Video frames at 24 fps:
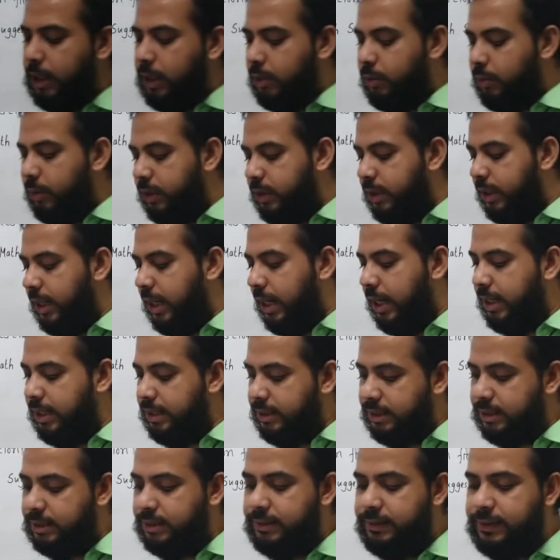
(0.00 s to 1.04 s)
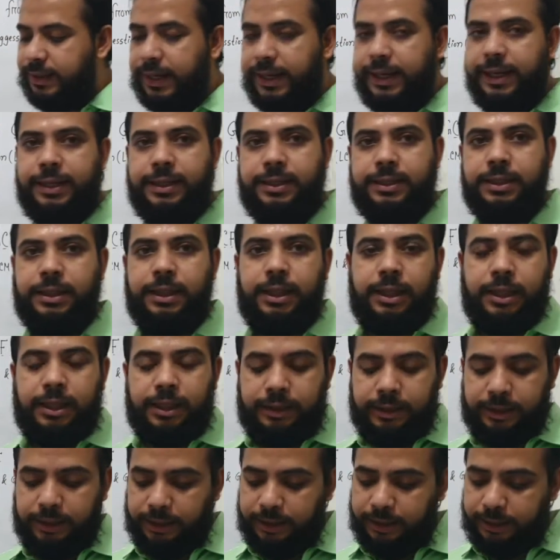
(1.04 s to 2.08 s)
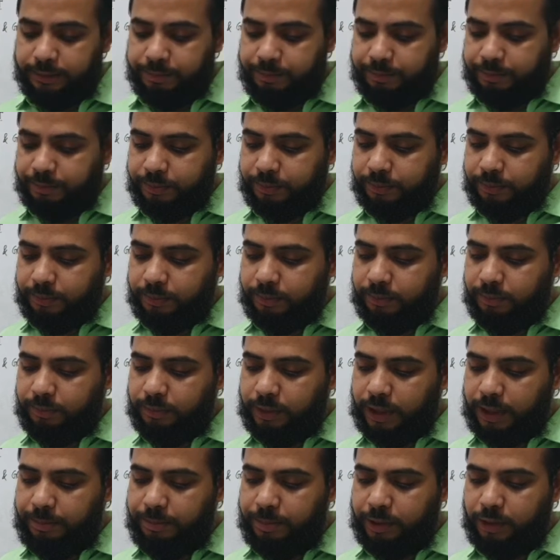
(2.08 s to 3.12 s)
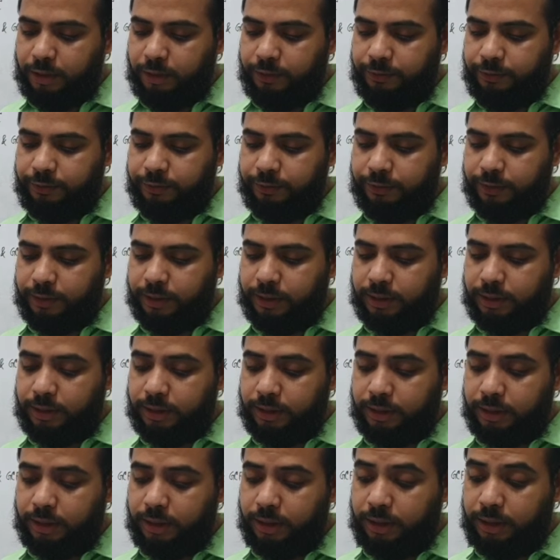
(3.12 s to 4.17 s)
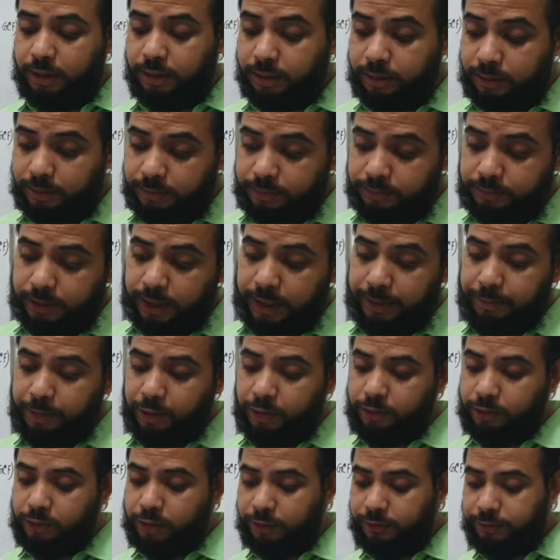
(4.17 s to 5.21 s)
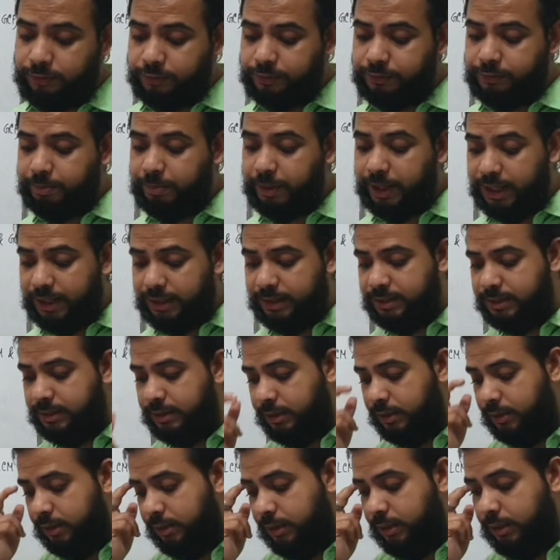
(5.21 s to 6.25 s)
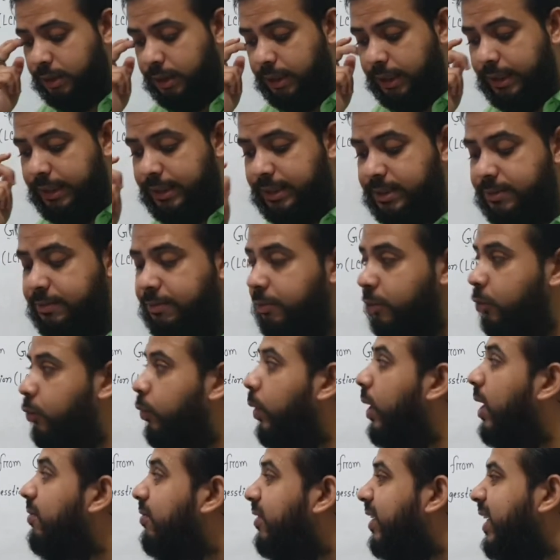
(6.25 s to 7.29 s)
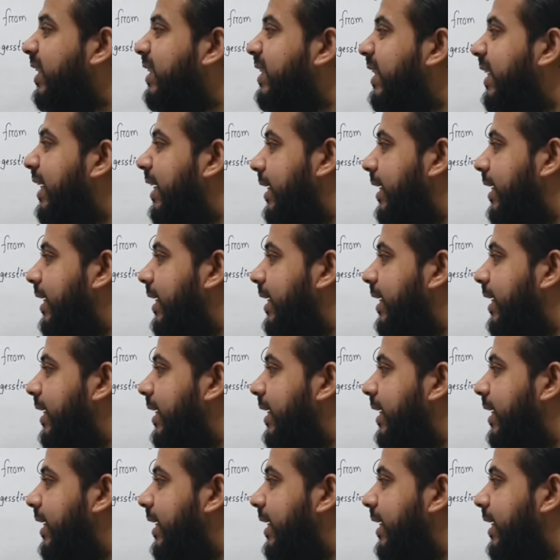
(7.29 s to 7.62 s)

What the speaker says: question asks that the number of amount of pulse is 12 kg